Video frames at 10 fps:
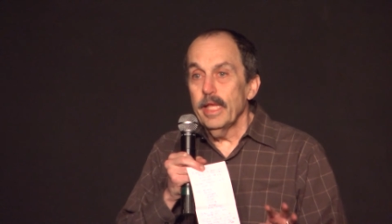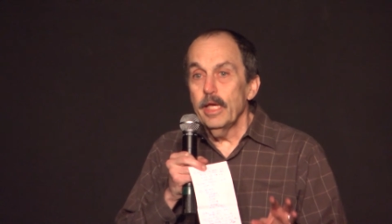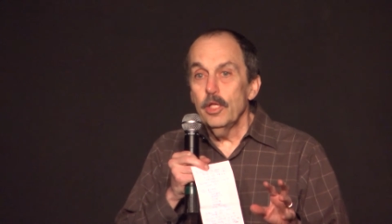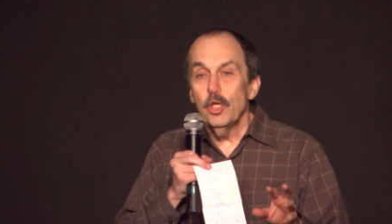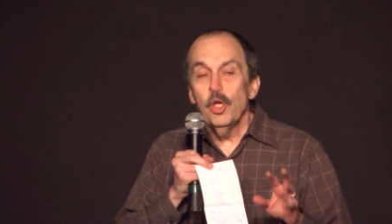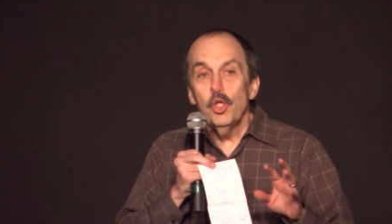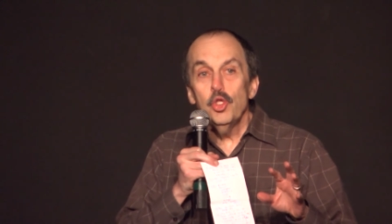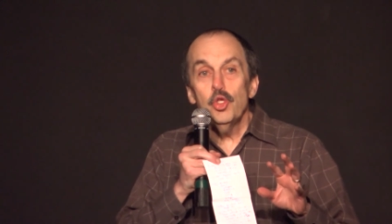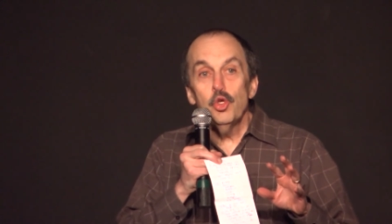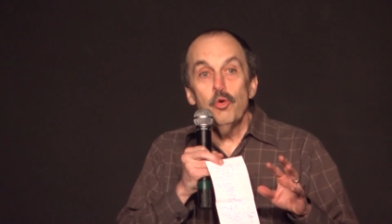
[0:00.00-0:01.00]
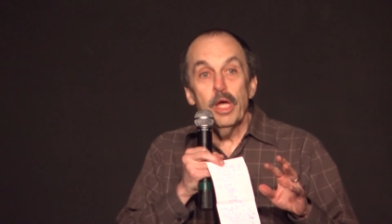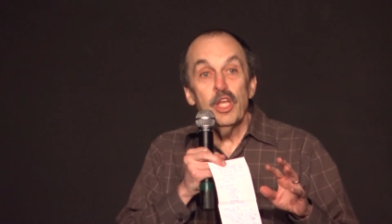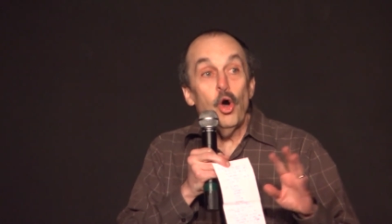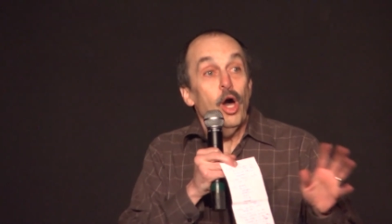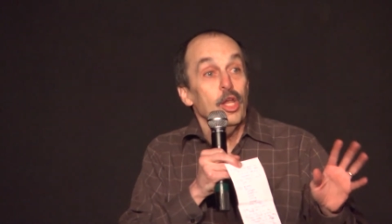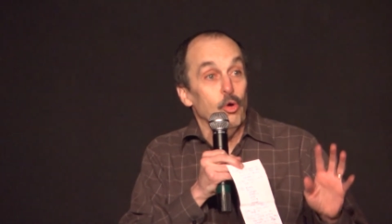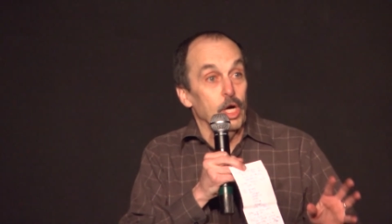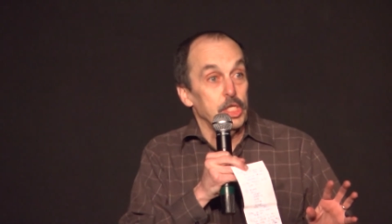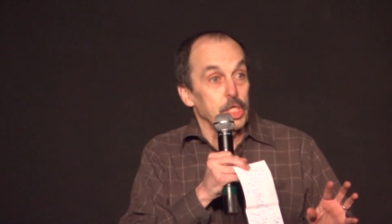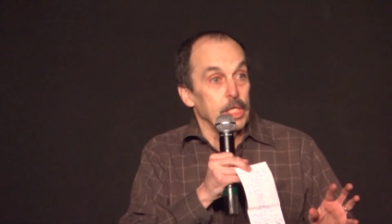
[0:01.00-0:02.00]
night to an art
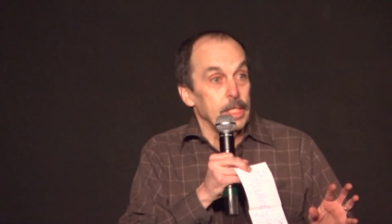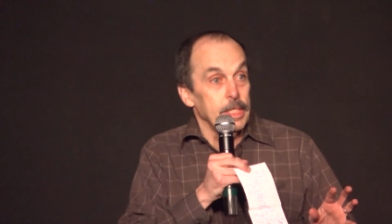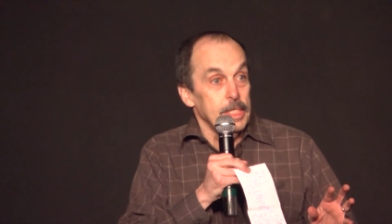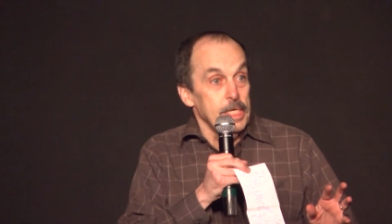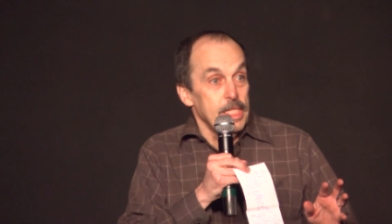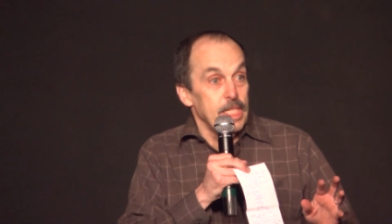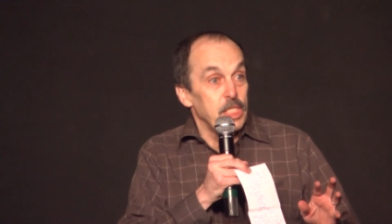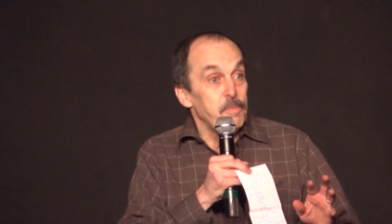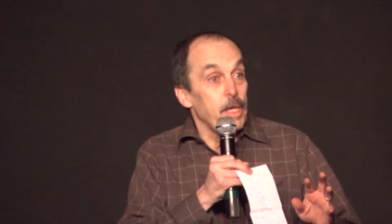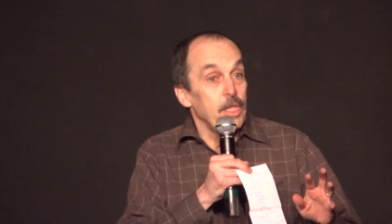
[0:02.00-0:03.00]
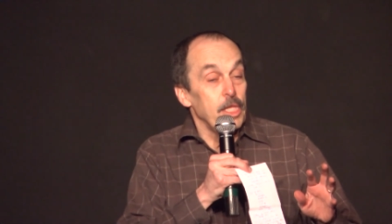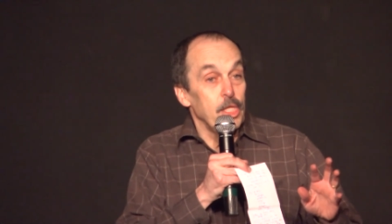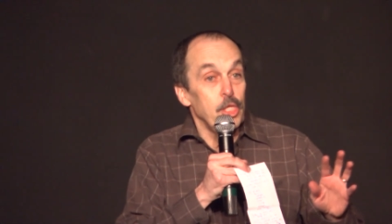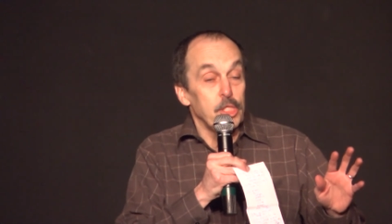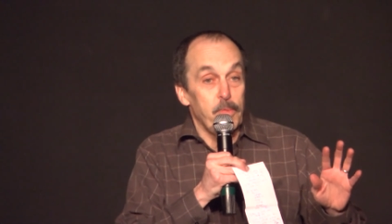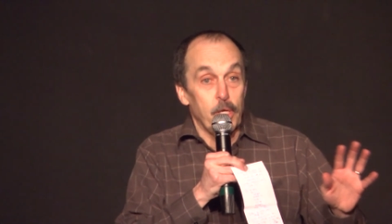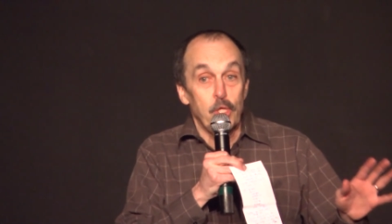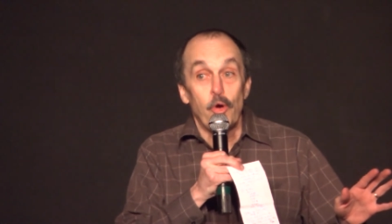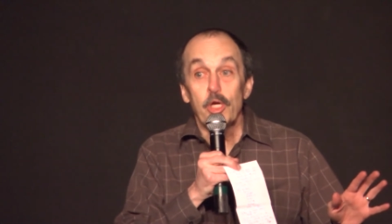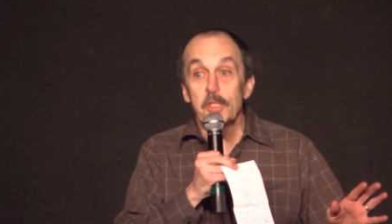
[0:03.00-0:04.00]
auction. They spared
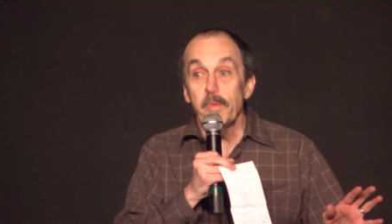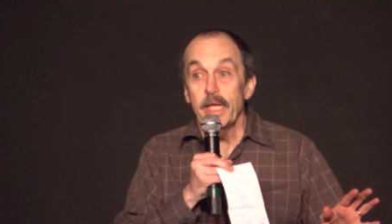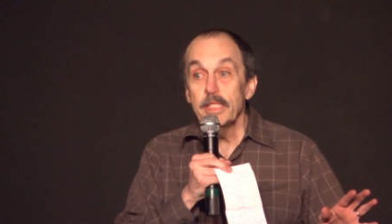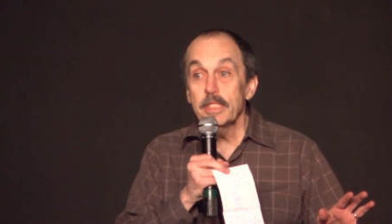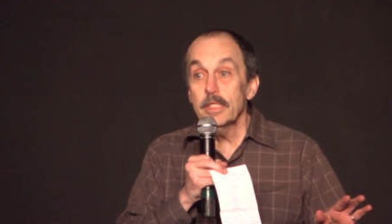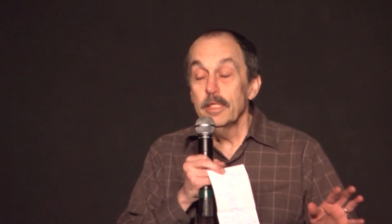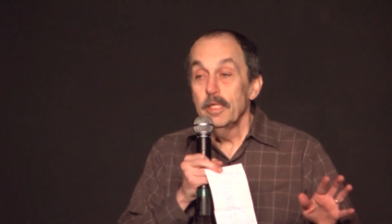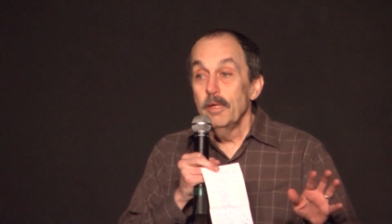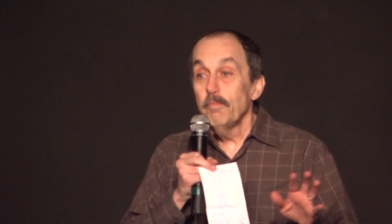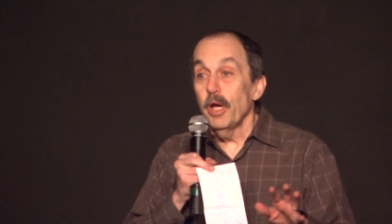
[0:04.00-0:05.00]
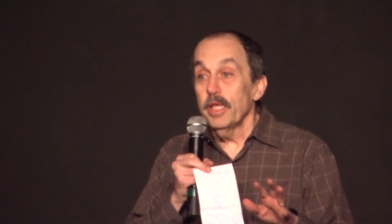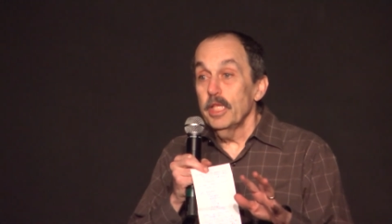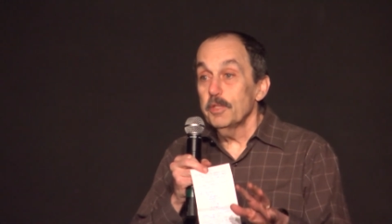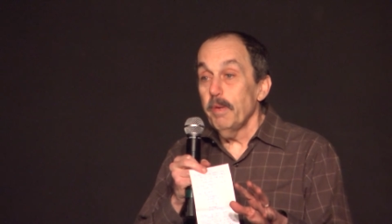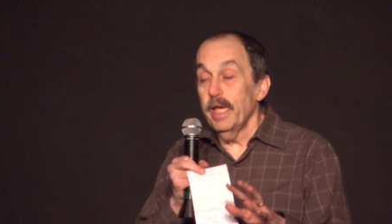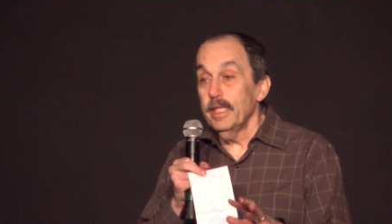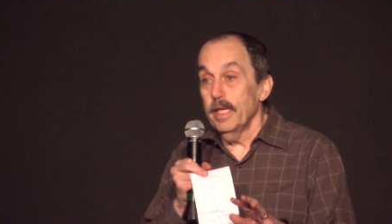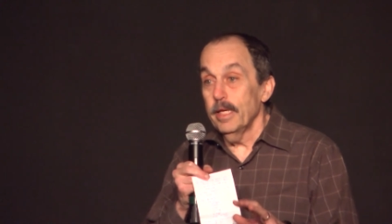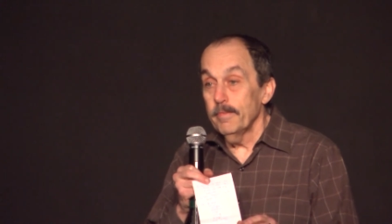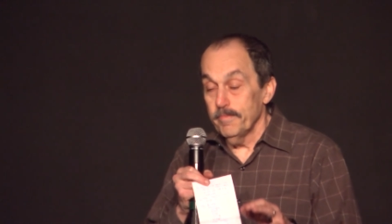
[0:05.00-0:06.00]
no expense buying this
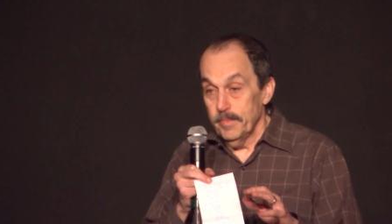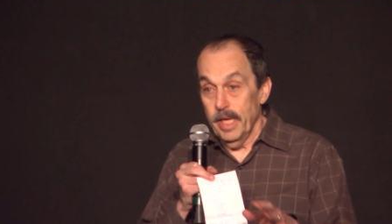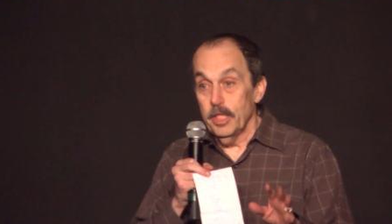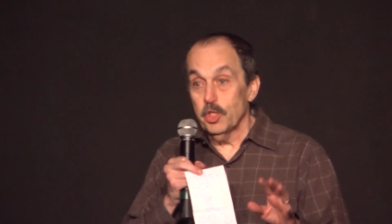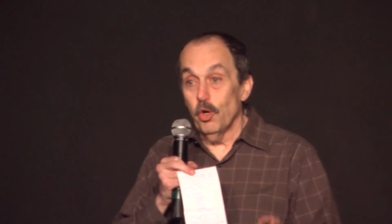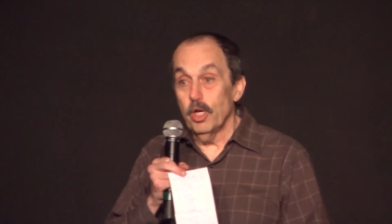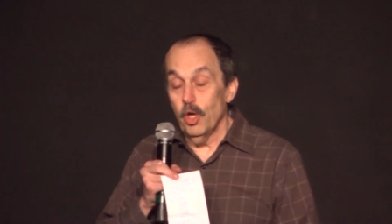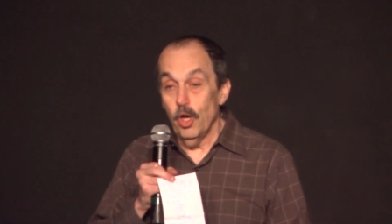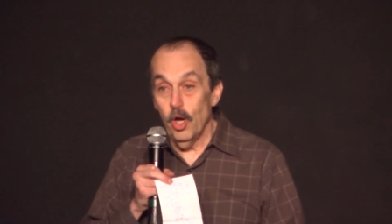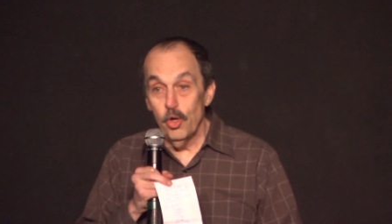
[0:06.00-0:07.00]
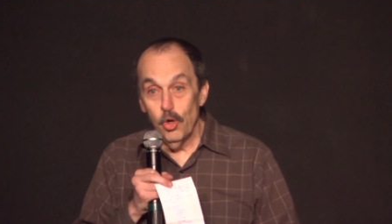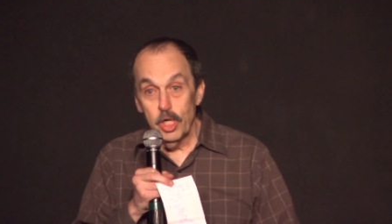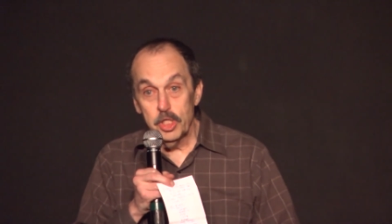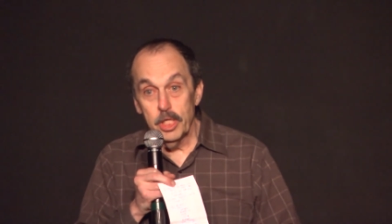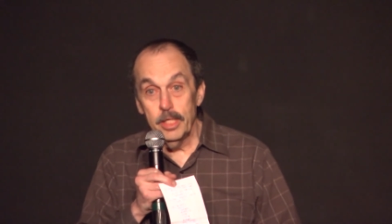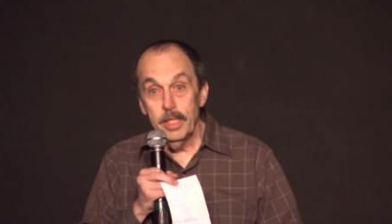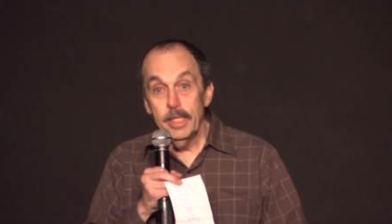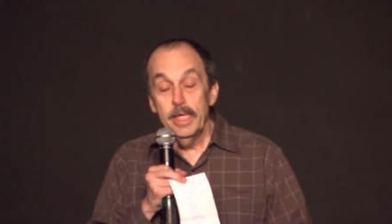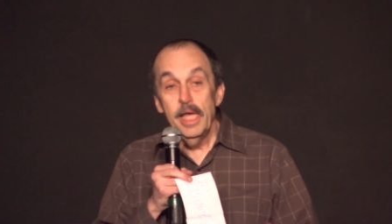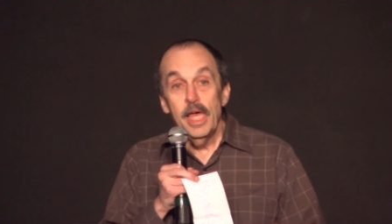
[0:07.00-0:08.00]
painting at this art auction,
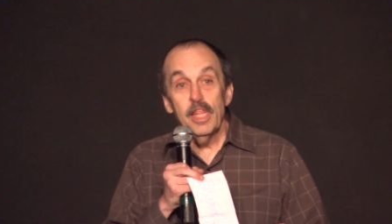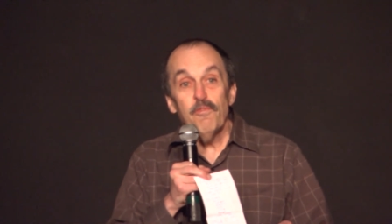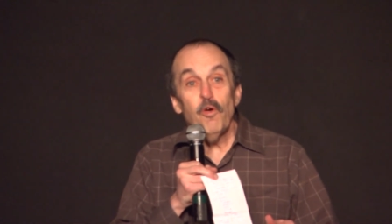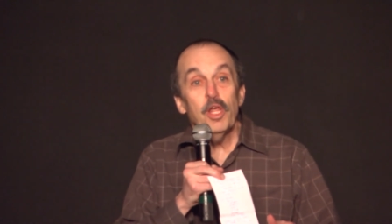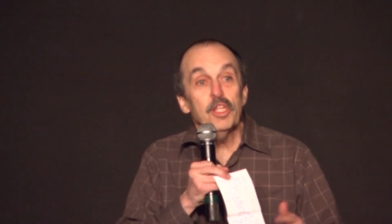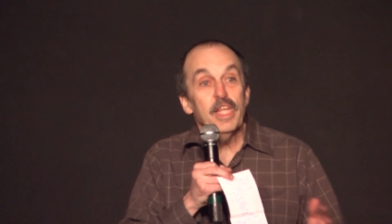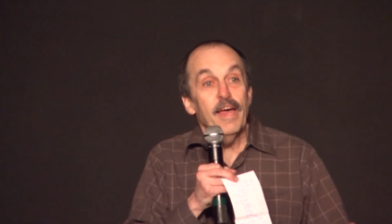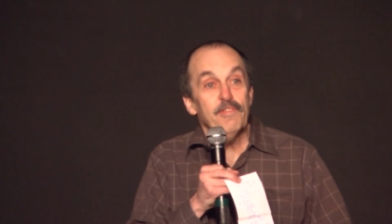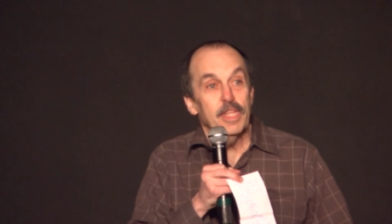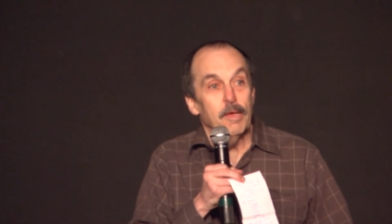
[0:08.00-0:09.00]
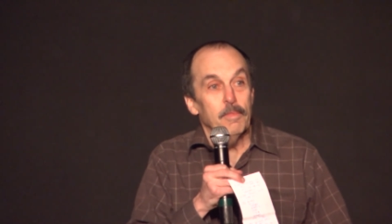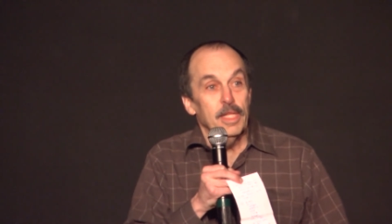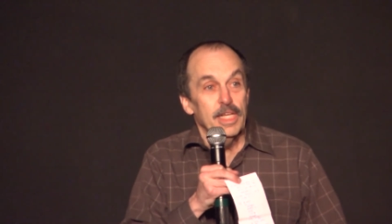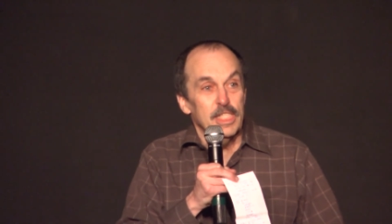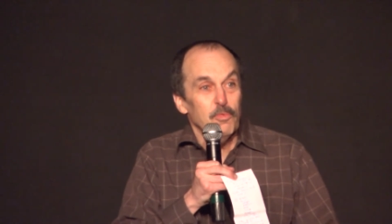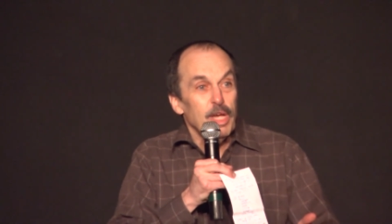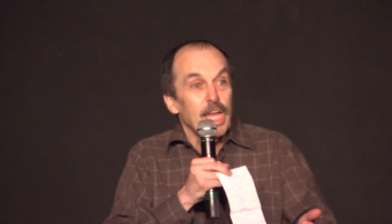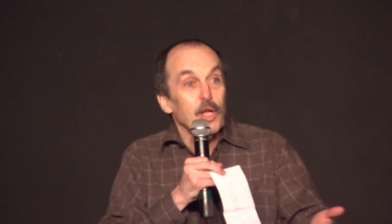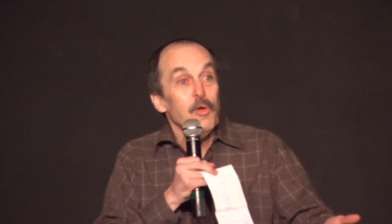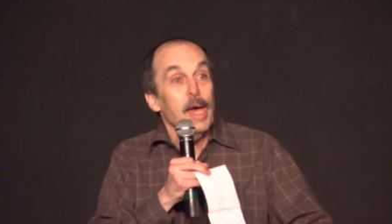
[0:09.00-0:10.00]
and their father laughed at them, said, what
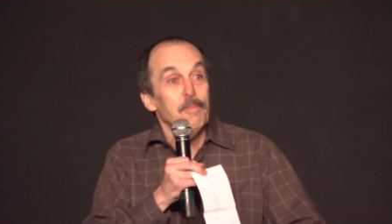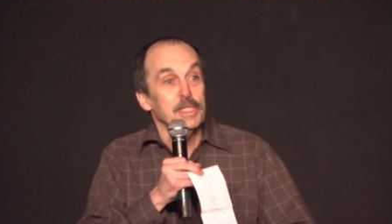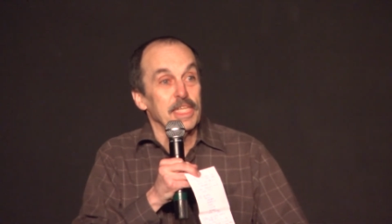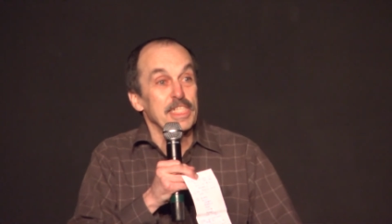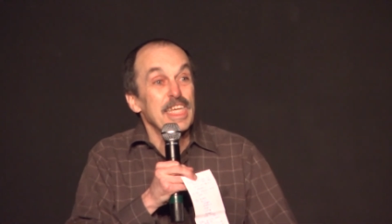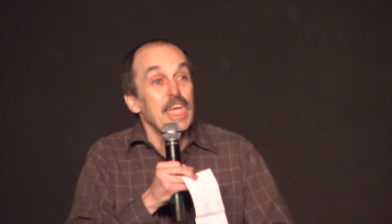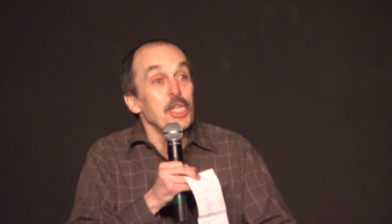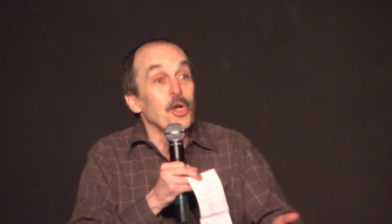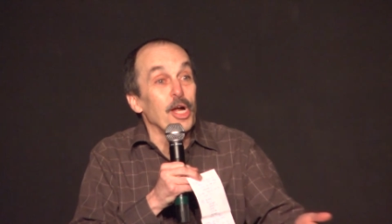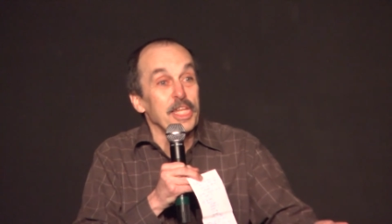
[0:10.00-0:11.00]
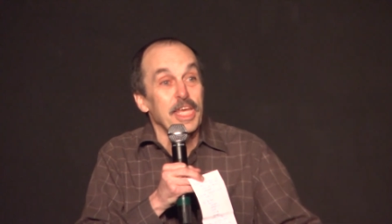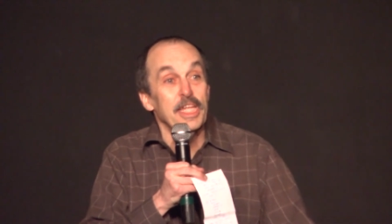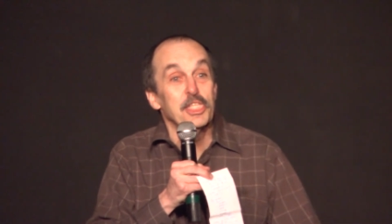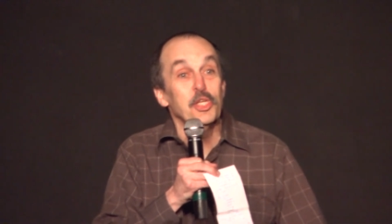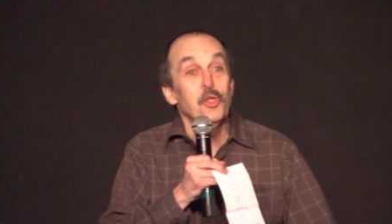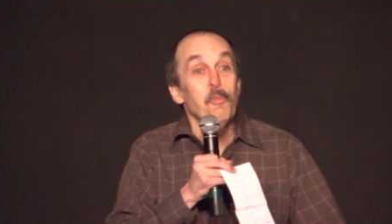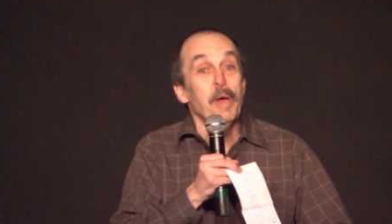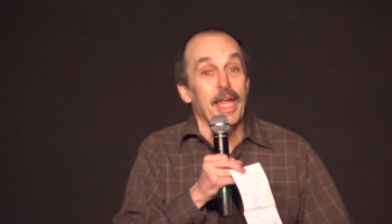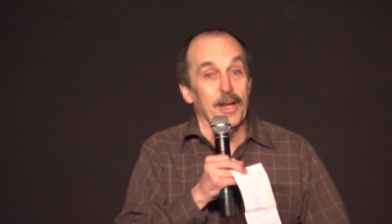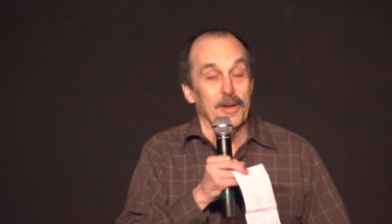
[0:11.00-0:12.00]
kind of crap is this? Kindergarten kids could do
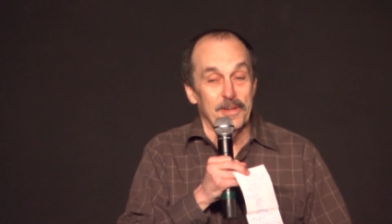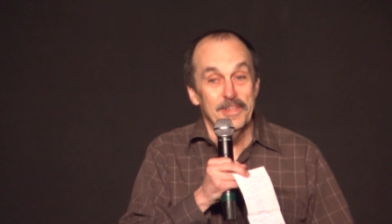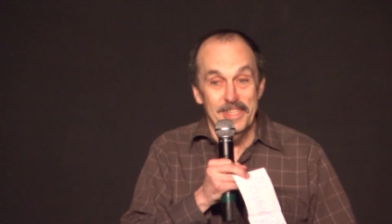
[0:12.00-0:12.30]
better.